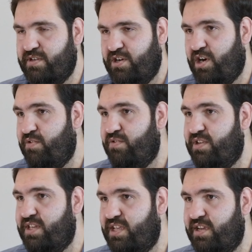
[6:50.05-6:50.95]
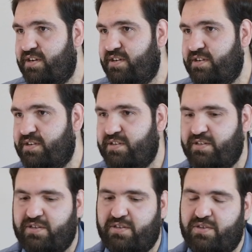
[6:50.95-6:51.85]
how you did there.
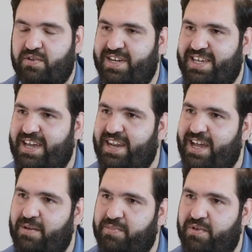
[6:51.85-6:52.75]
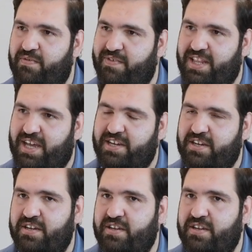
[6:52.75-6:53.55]
So it can help you with that.